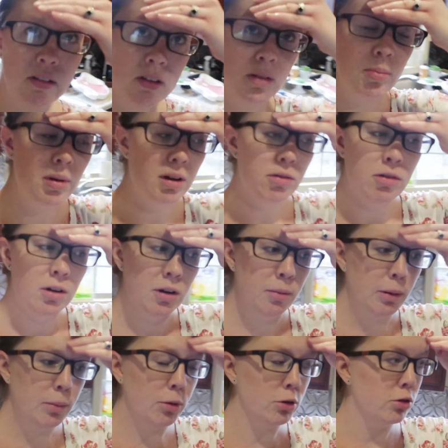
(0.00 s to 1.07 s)
This is by far
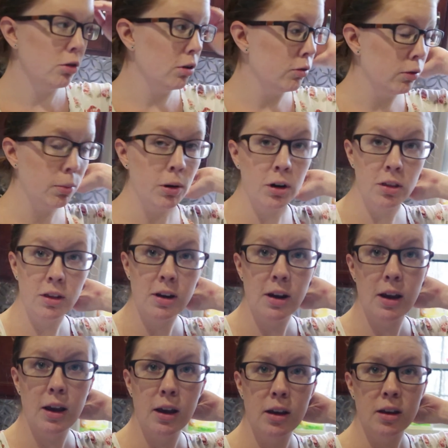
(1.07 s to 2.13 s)
my most stressful part of the
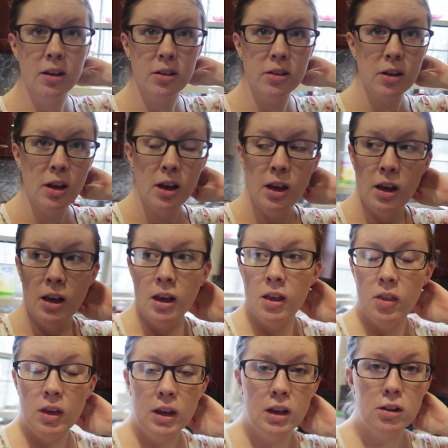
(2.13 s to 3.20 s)
day because
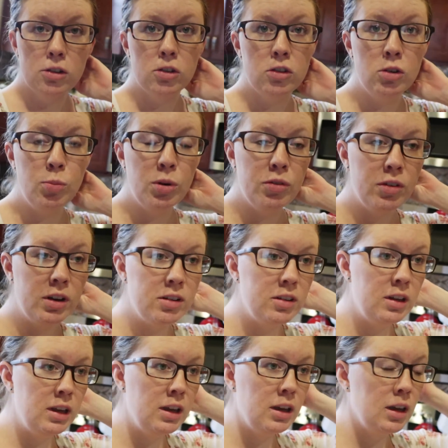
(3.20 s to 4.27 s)
they get super
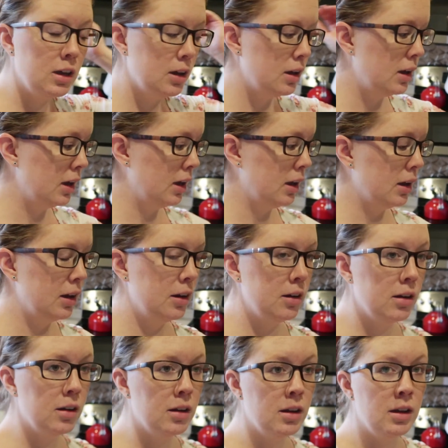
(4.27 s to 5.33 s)
fussy
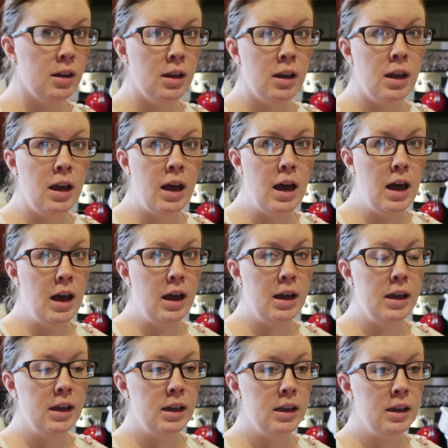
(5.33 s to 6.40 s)
and
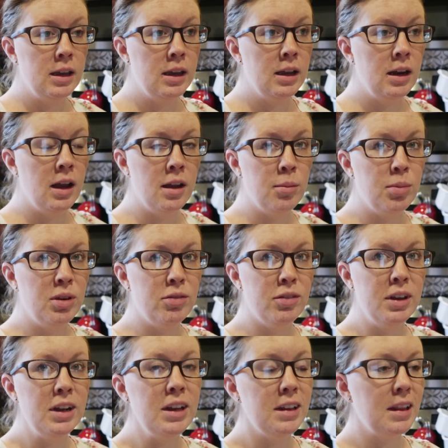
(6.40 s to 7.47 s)
I cannot be
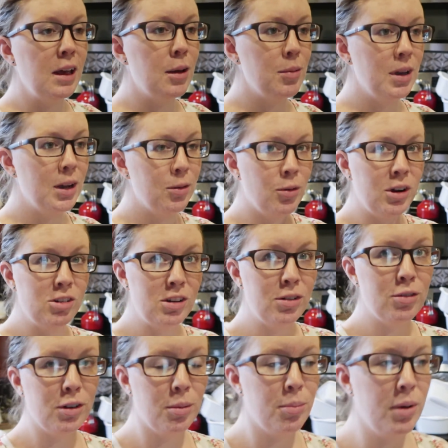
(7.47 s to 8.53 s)
feeding them and watching for a